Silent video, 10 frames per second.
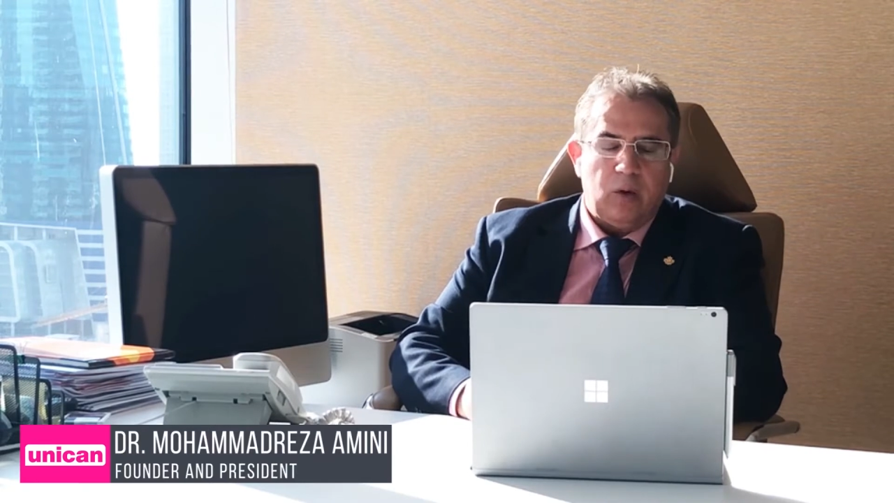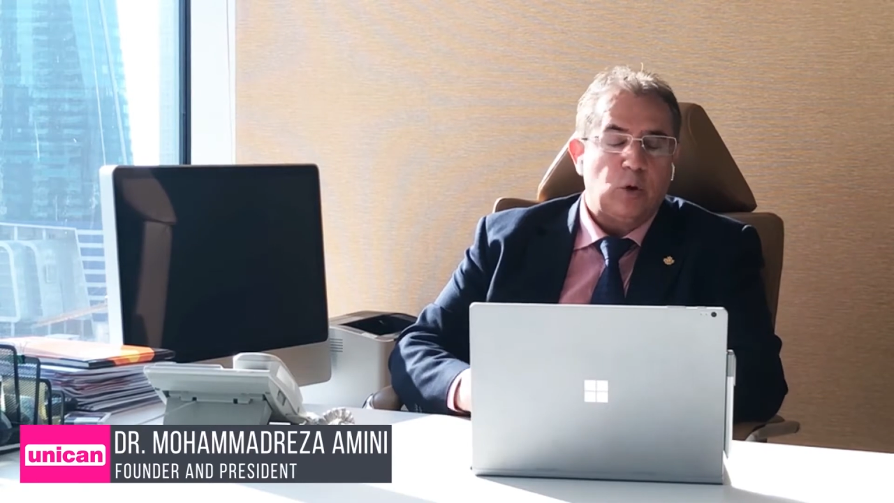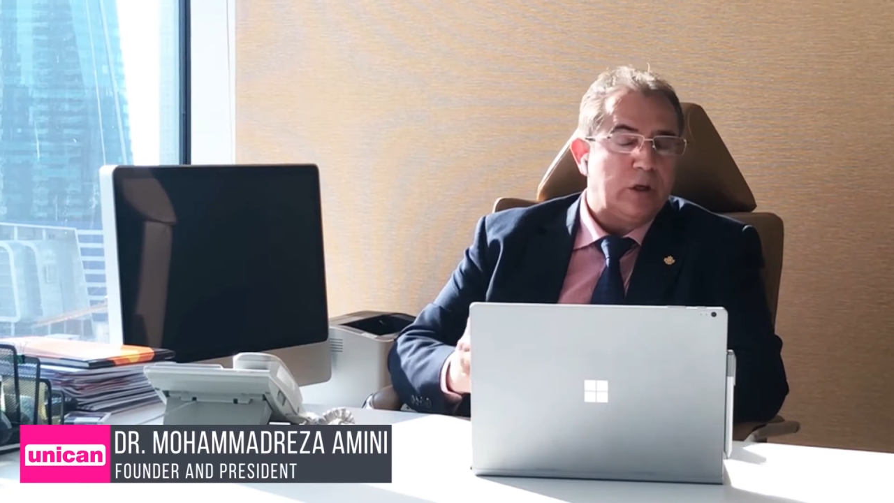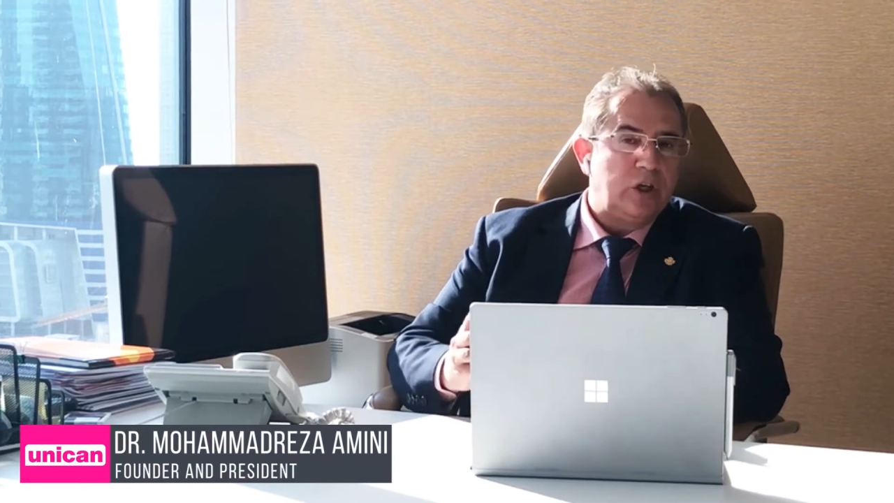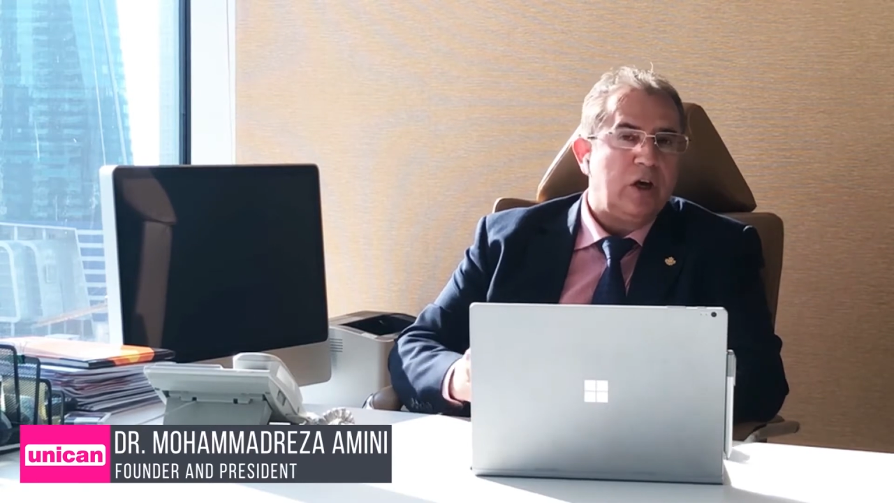or
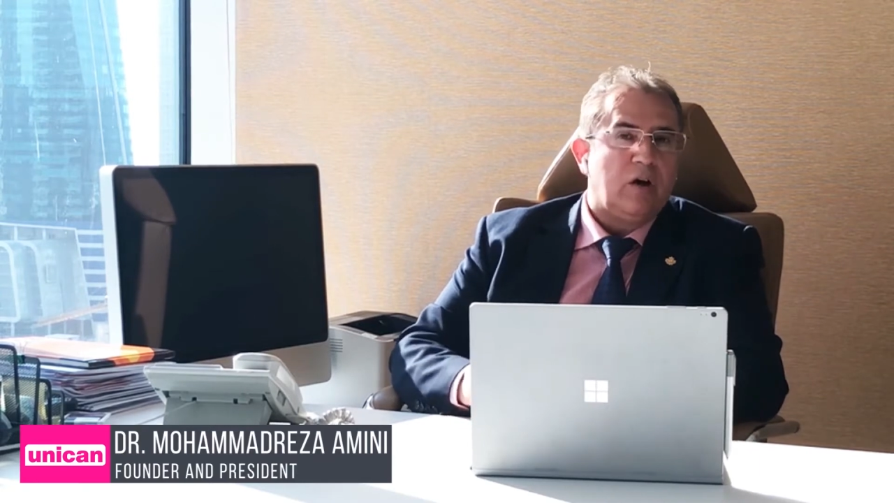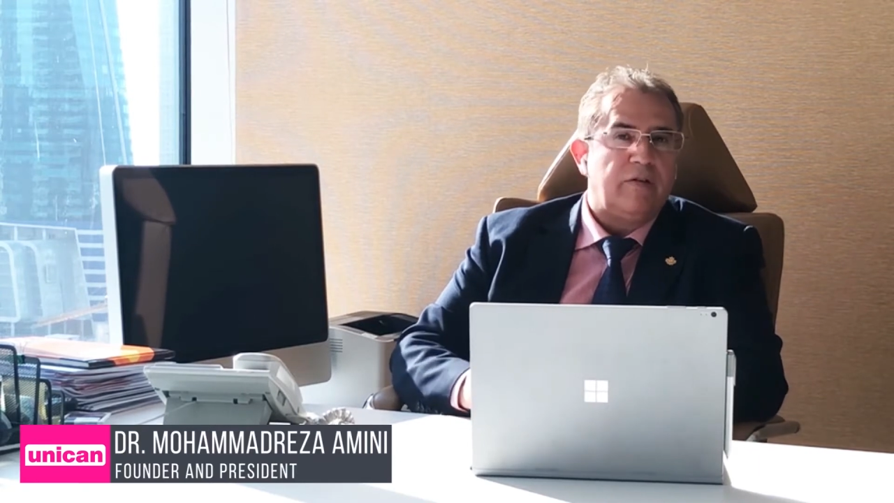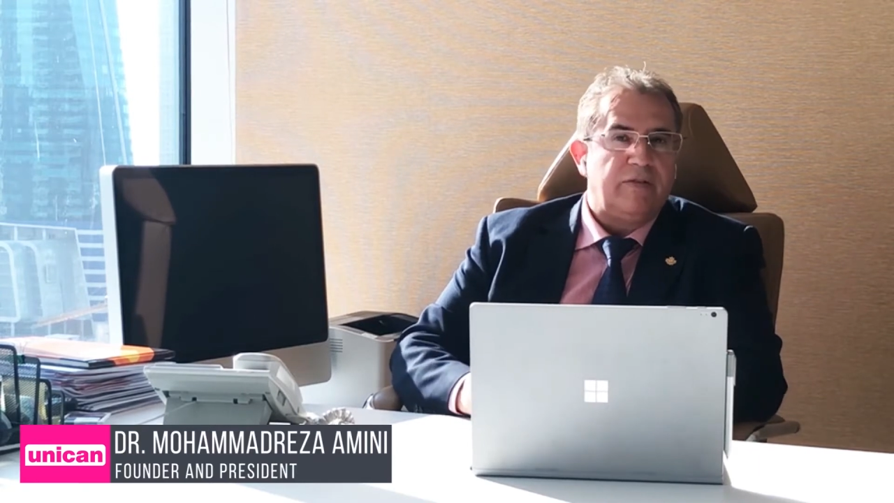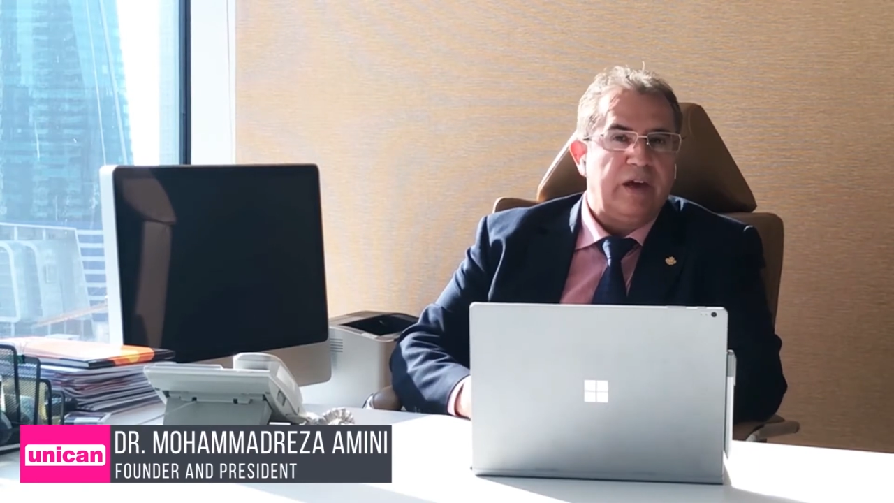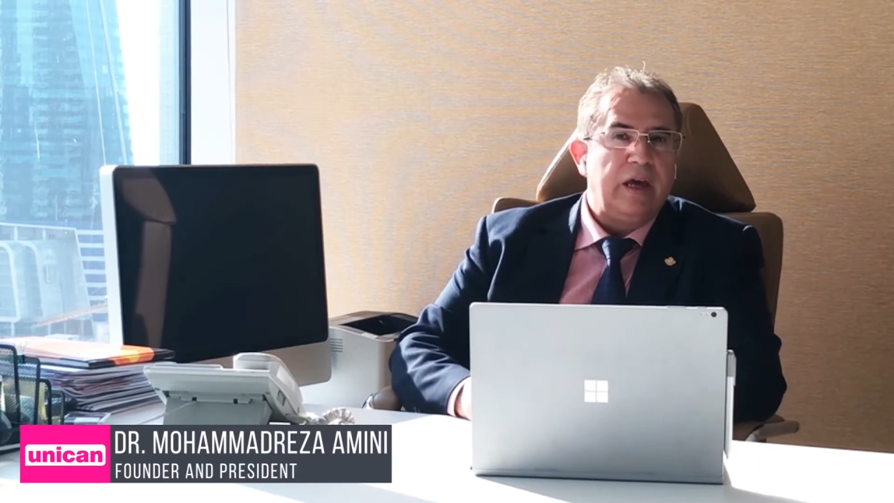the
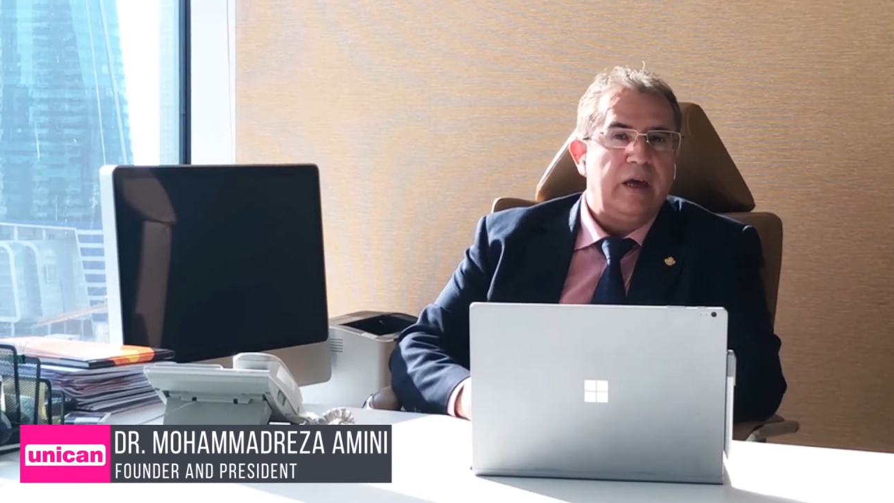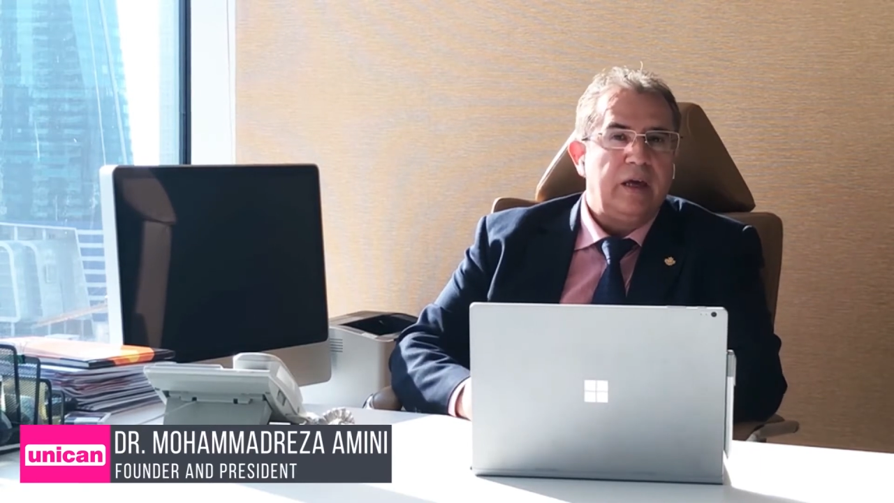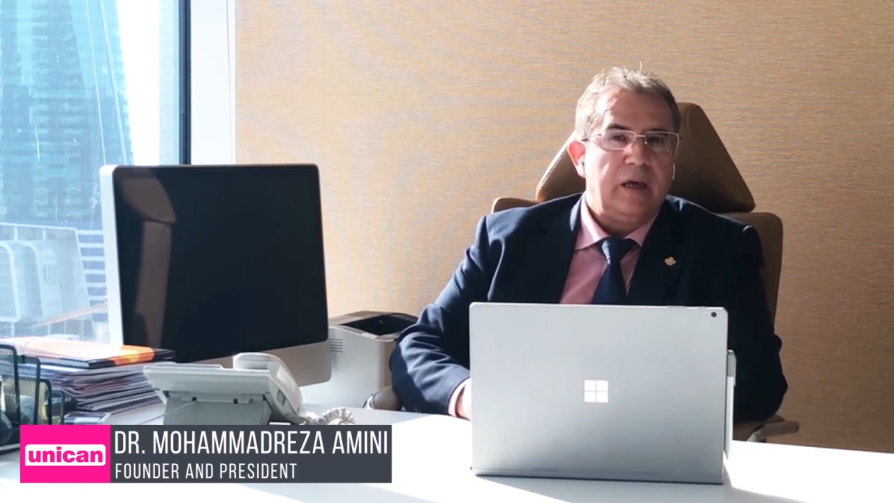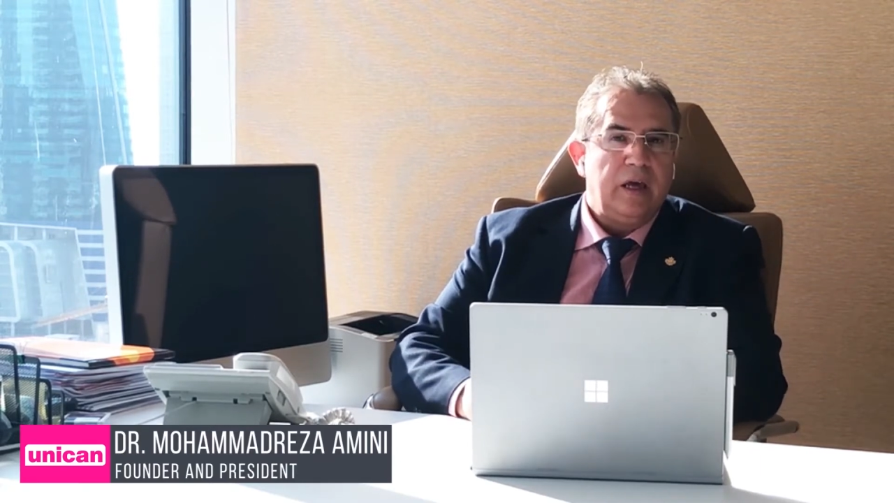TRV,